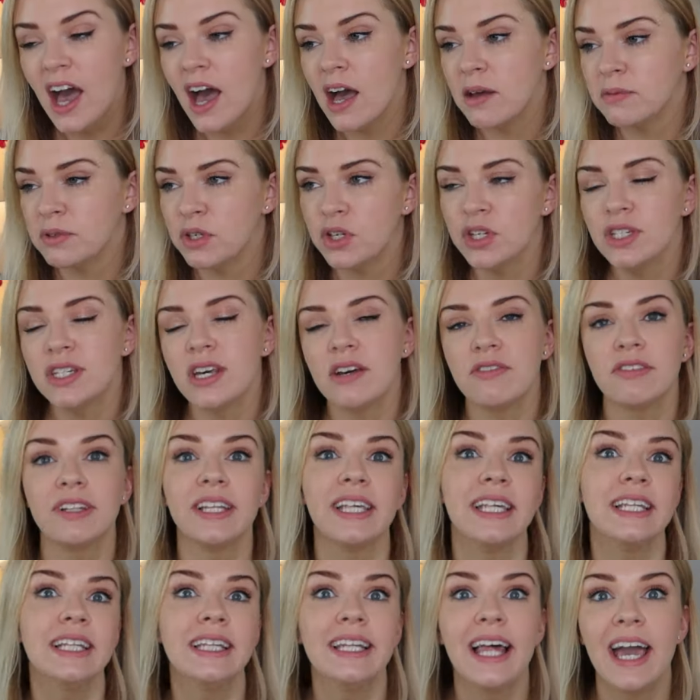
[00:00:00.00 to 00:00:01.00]
Um, you could
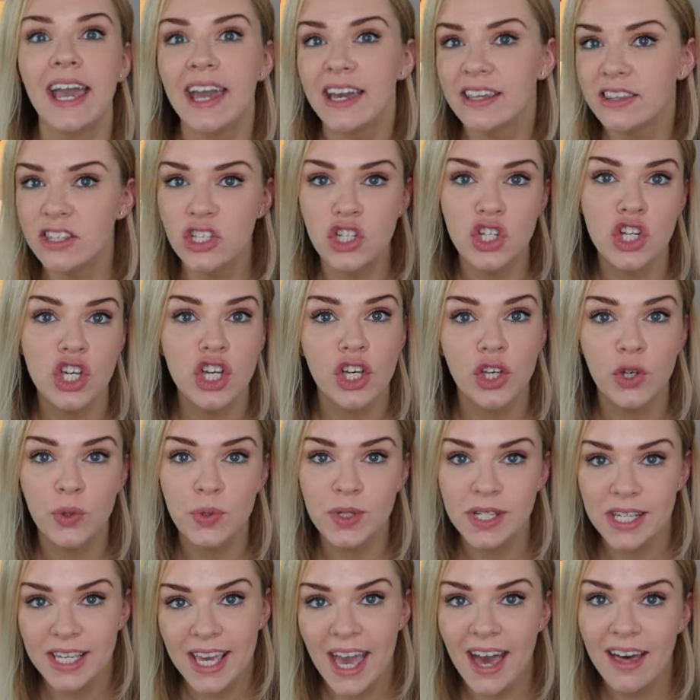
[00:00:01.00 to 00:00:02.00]
definitely layer the
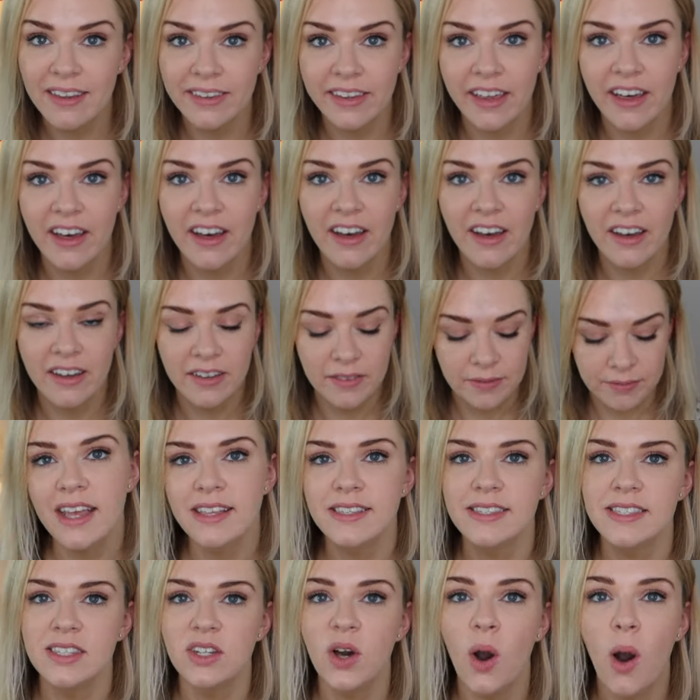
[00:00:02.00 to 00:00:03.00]
two together.
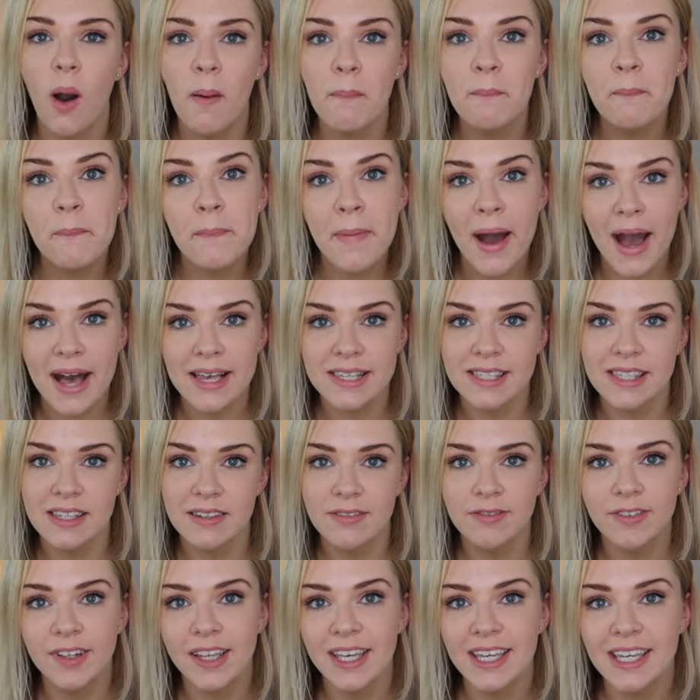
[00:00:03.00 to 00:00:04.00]
It's not
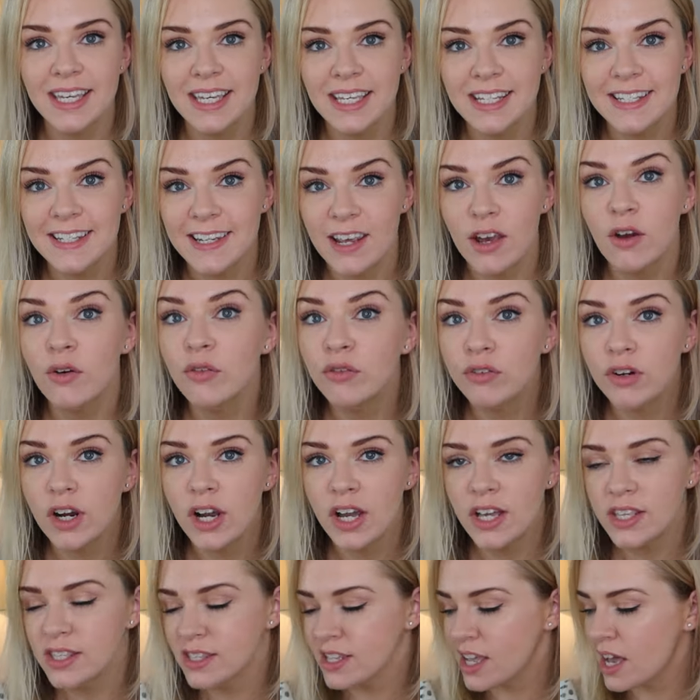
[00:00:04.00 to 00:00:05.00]
massively
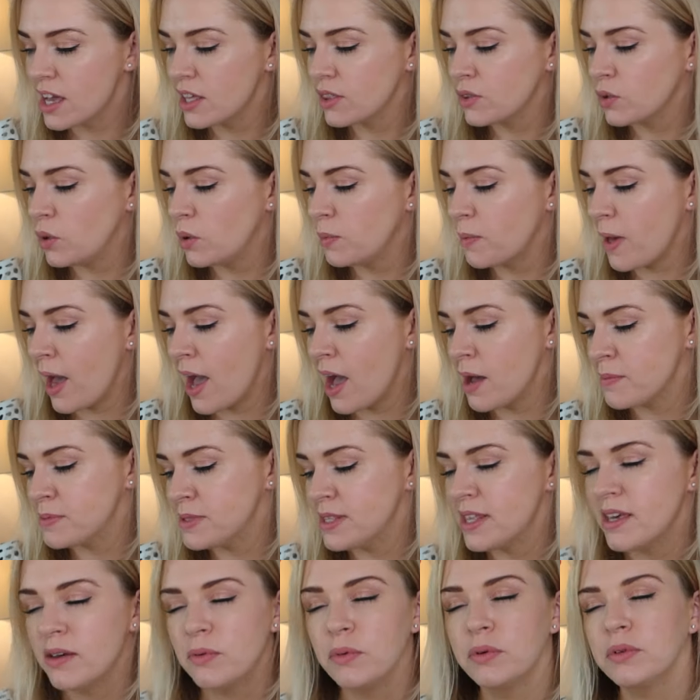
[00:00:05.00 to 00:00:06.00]
different. I thought
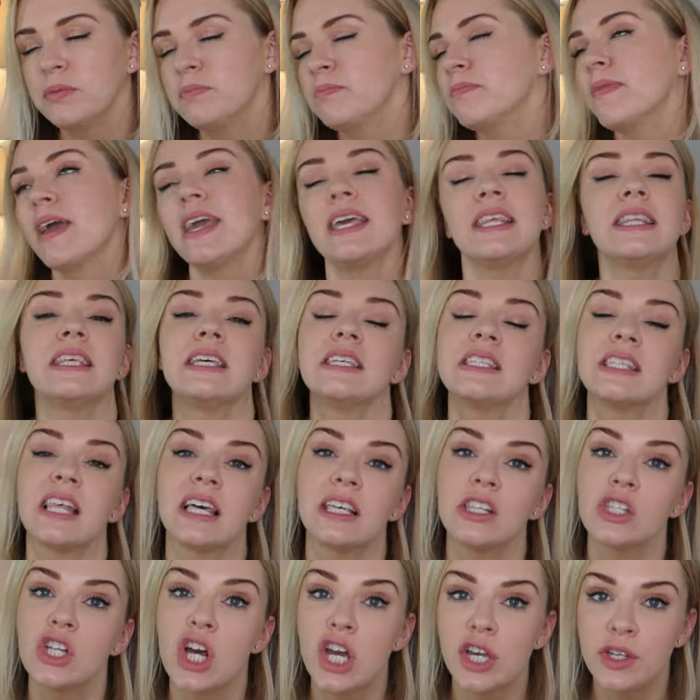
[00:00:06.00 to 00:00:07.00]
perhaps they would make this
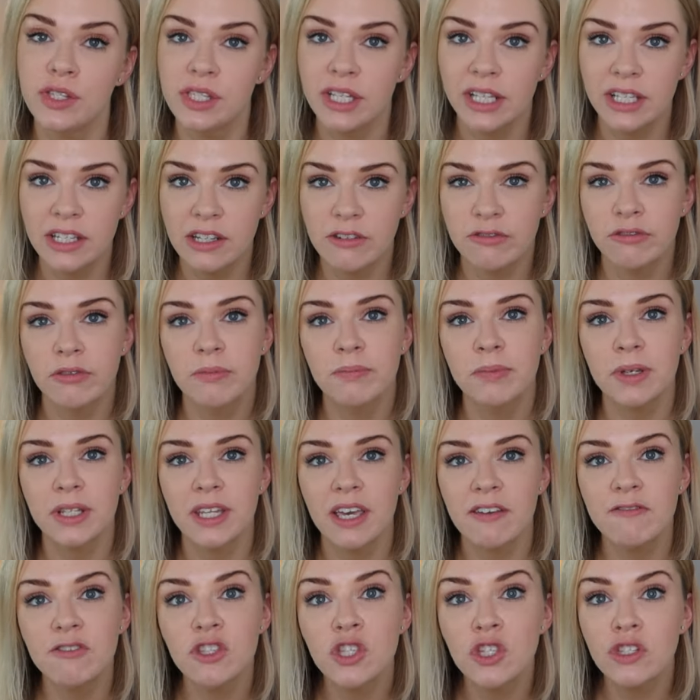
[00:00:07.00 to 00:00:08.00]
like totally different, but
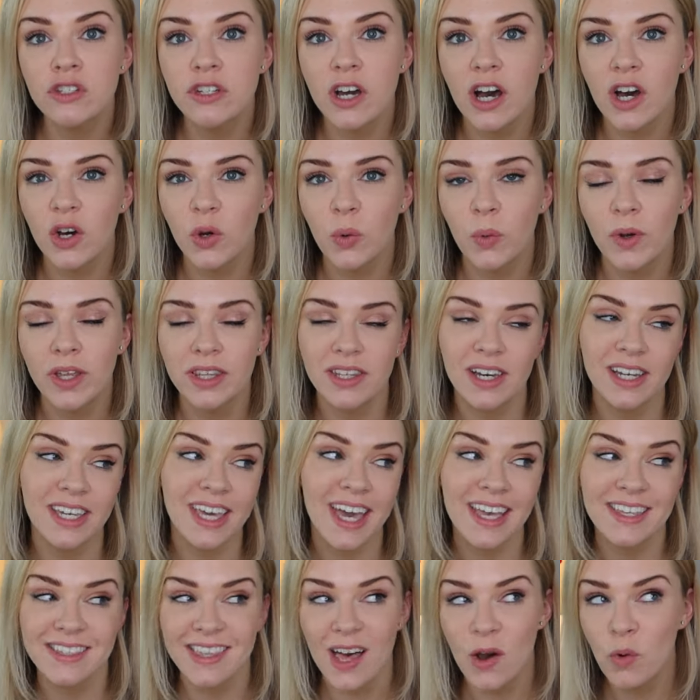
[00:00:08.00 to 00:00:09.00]
they've stuck with, I
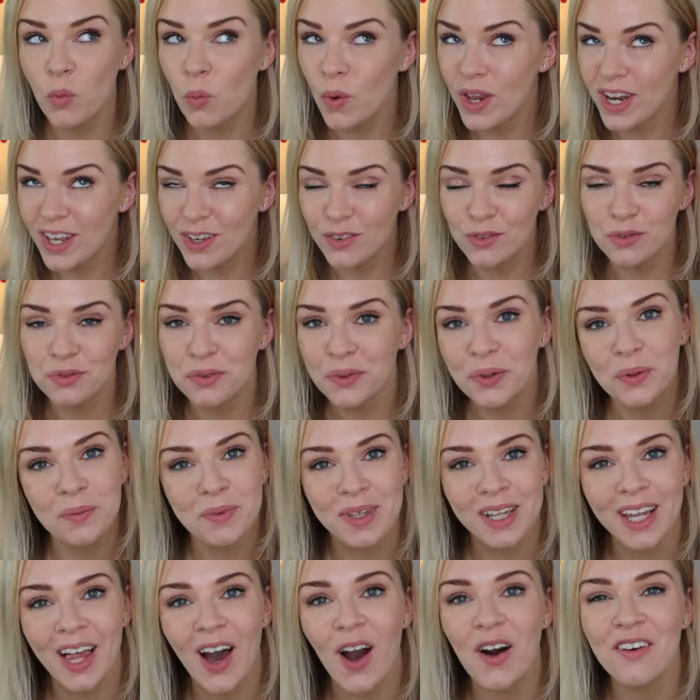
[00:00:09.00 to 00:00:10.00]
guess, that winning
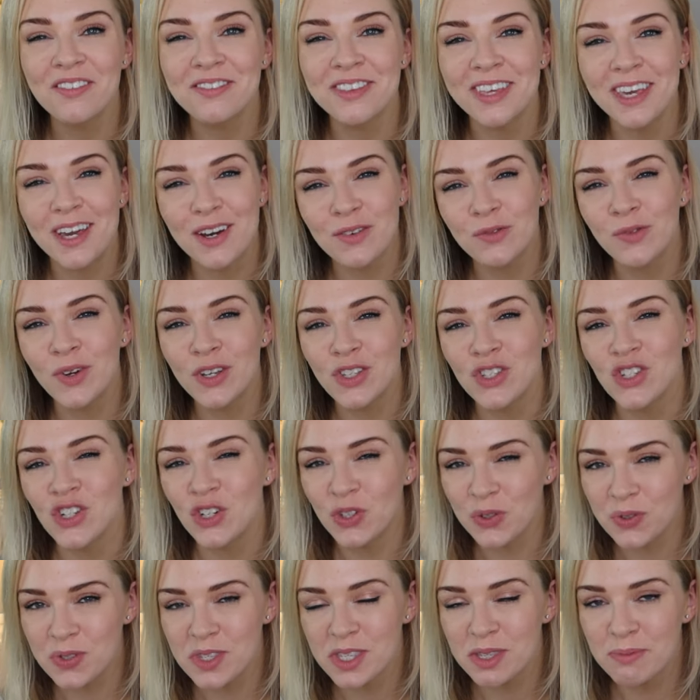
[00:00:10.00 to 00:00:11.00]
formula of the
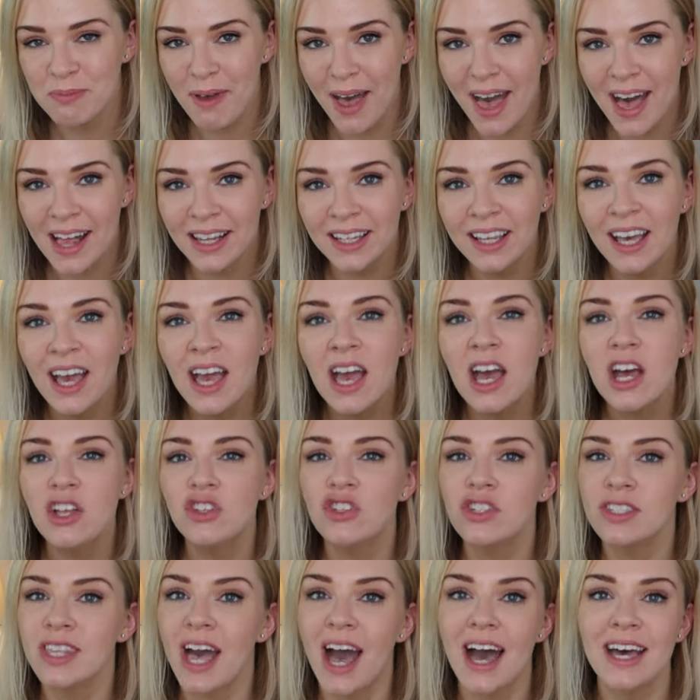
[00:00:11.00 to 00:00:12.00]
original smell,
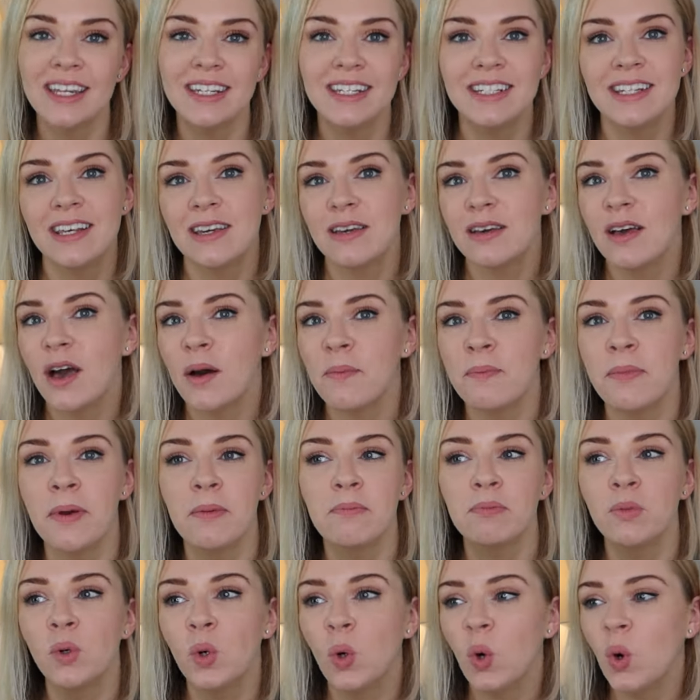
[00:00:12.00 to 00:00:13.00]
just added it a
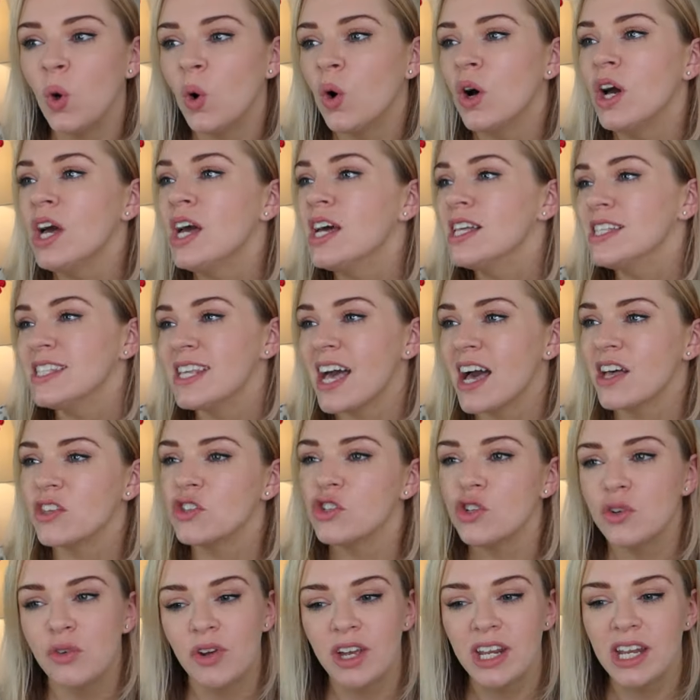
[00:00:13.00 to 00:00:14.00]
bit more
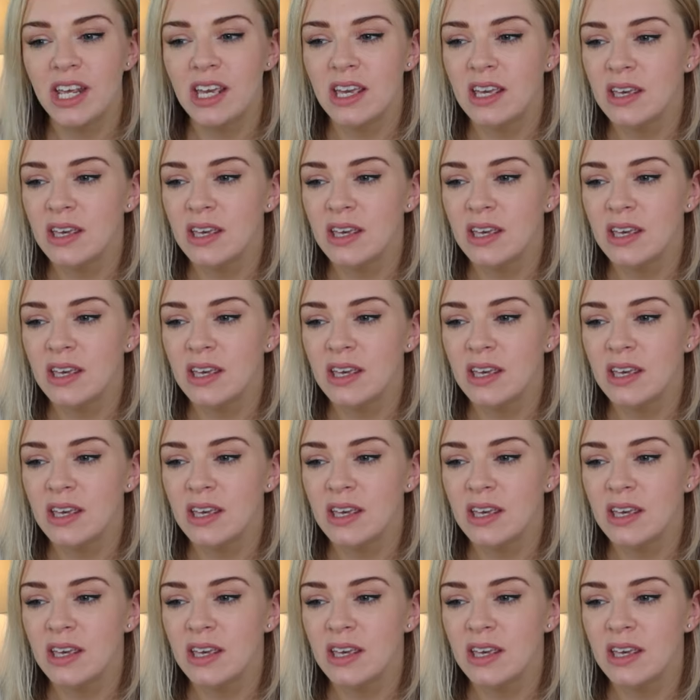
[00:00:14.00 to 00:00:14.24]
tangerine